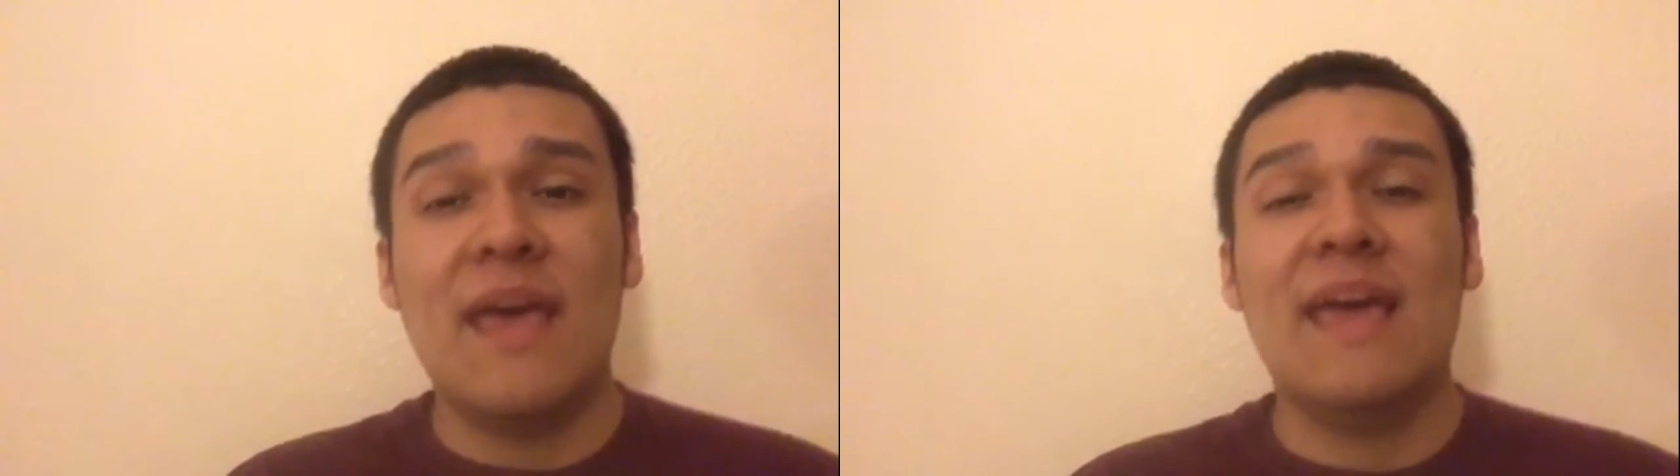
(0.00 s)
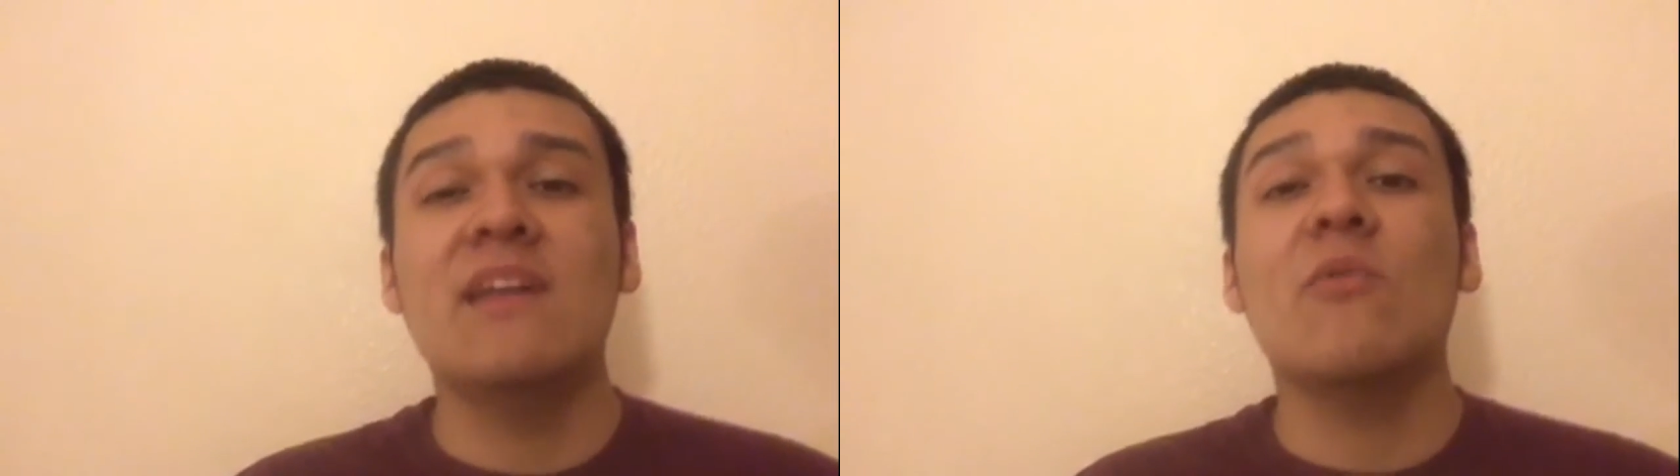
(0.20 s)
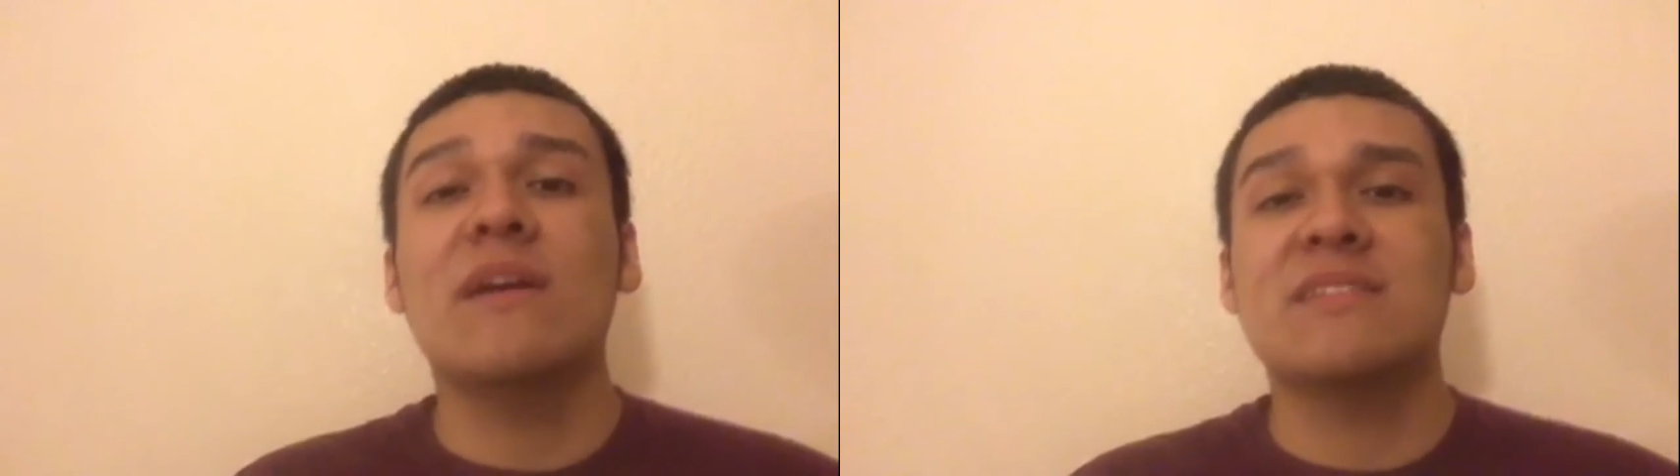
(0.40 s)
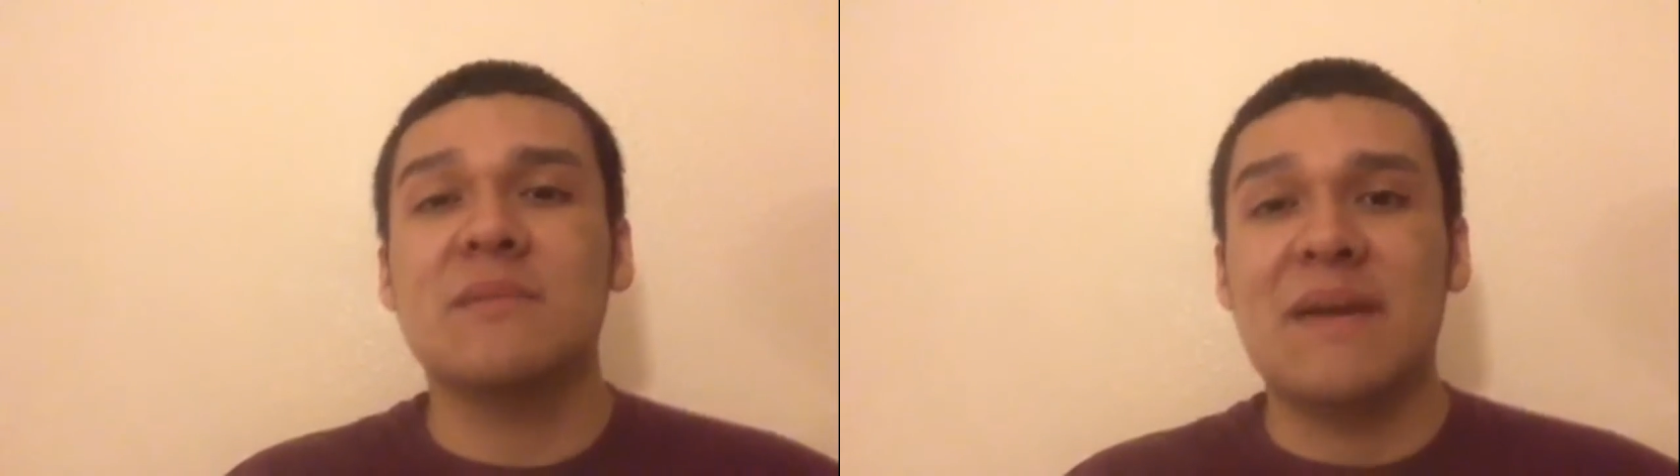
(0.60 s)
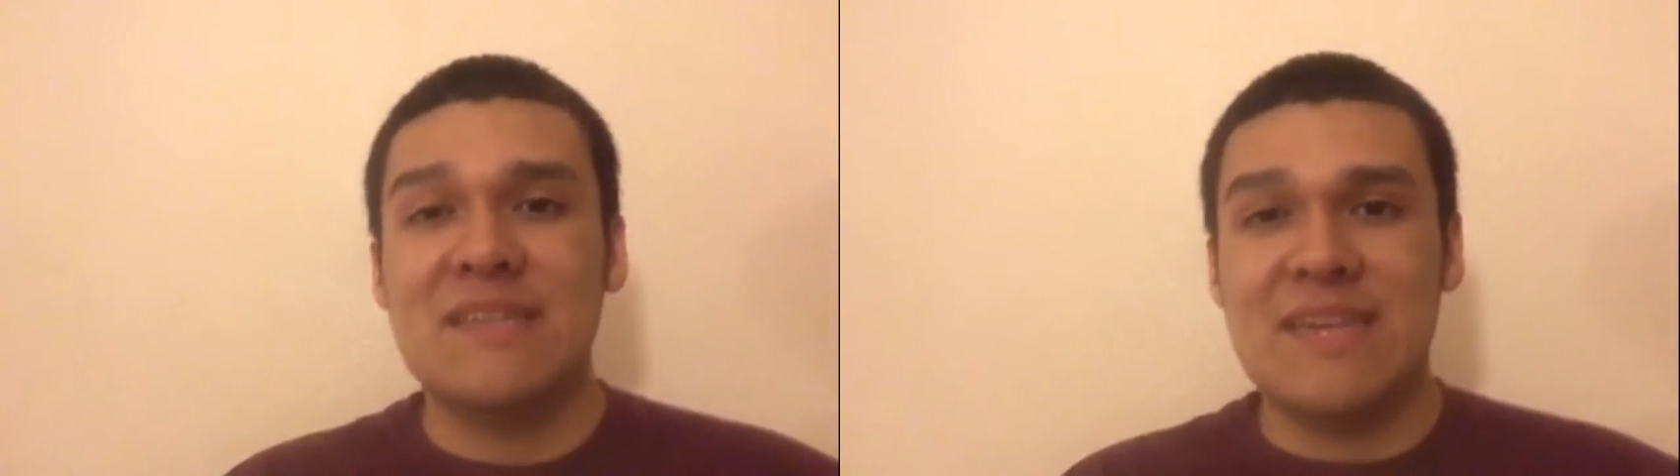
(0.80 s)
and a waste
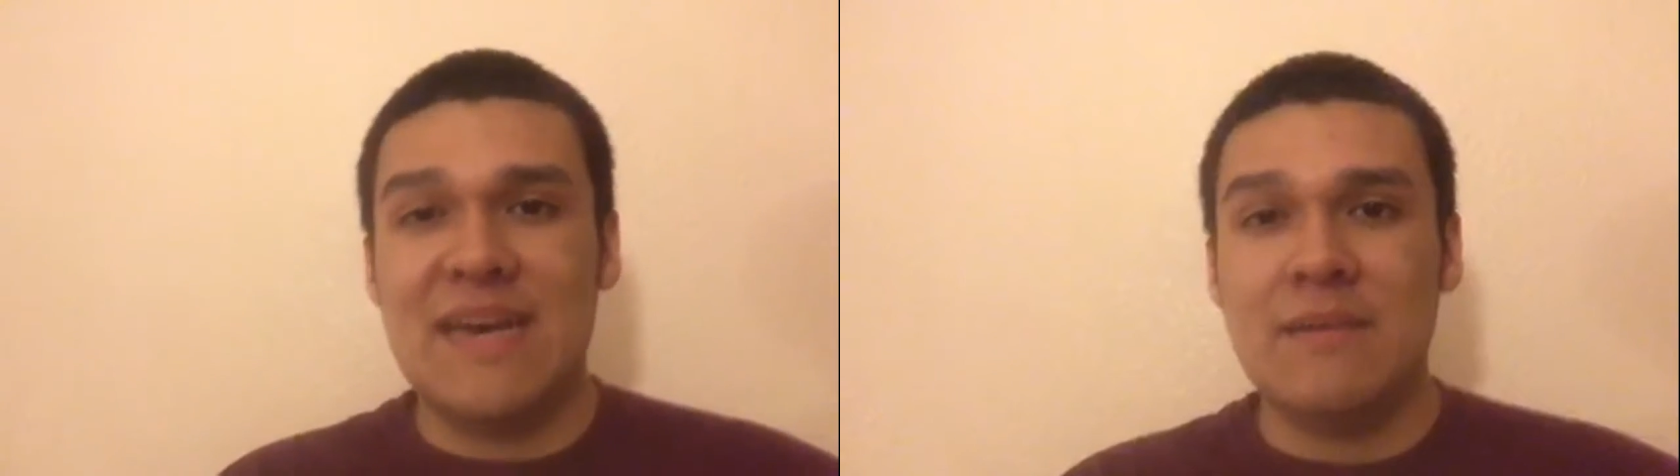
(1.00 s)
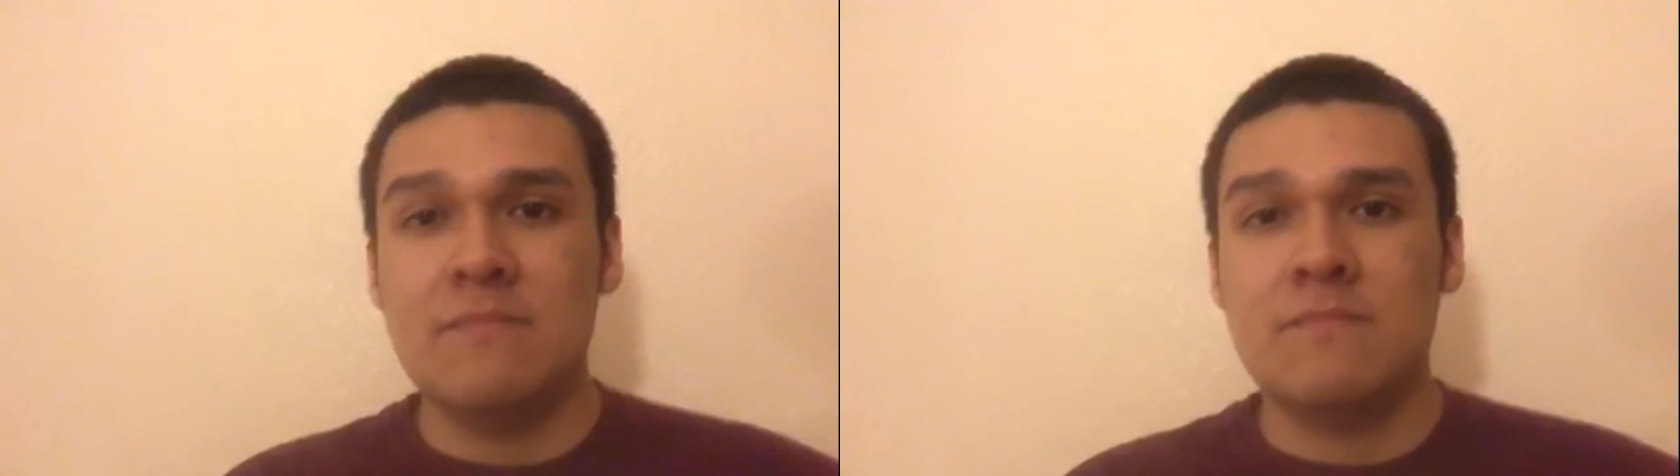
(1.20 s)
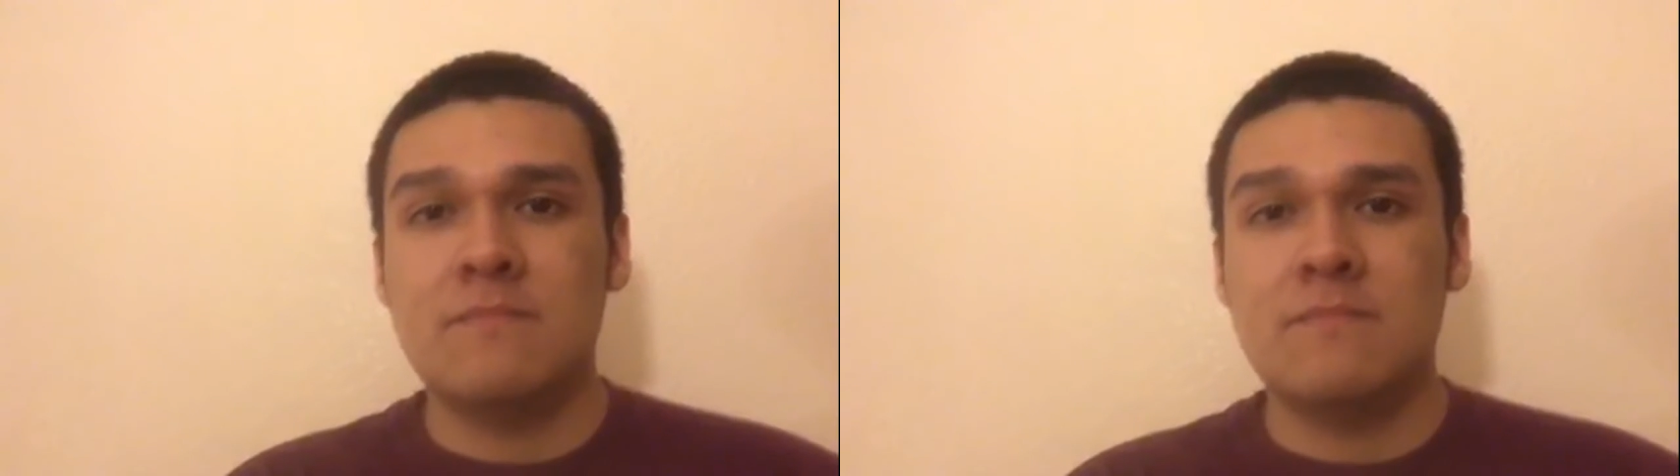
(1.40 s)
of my time.